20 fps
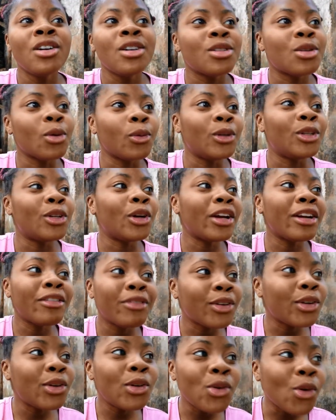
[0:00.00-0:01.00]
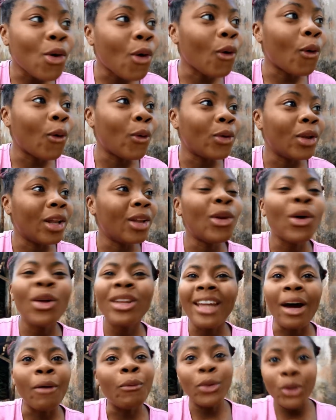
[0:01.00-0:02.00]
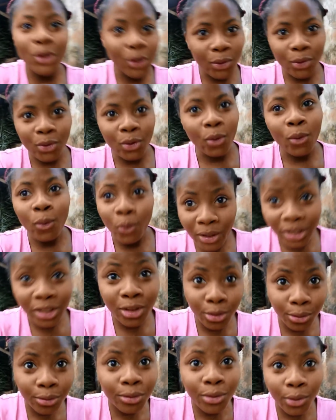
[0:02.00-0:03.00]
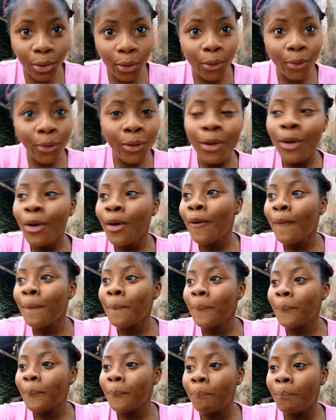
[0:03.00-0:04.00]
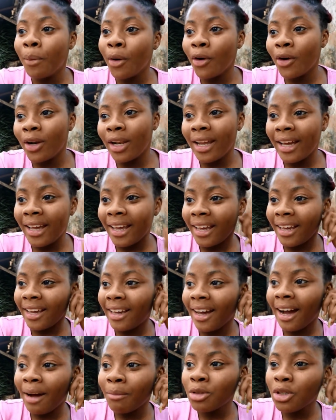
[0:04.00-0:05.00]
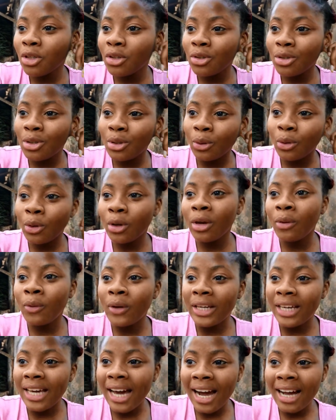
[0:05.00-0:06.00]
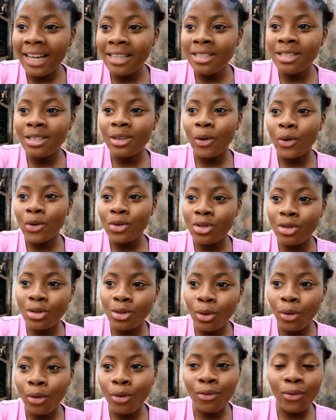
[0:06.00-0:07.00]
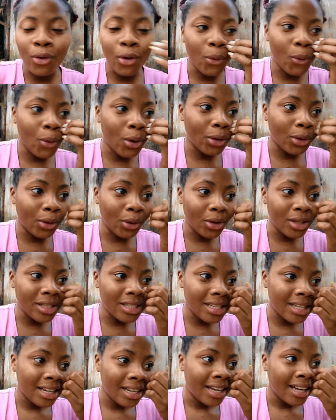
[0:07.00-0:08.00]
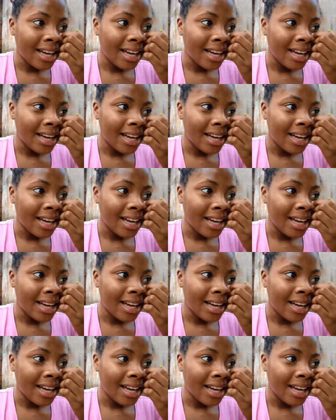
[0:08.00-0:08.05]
So we don't even know, not that we don't know, we do know, but like I'm so used to cooking with gas or stove or whatnot,